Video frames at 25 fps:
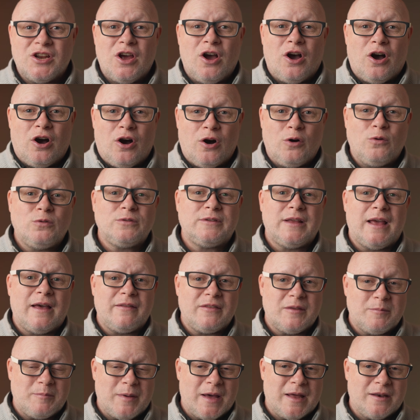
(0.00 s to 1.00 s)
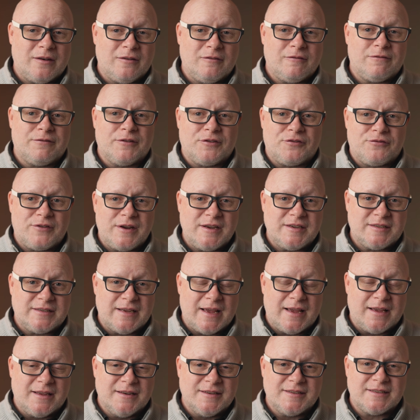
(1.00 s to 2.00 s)
hold down the button for 3
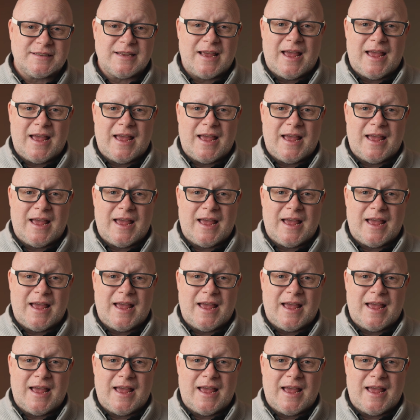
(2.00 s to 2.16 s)
seconds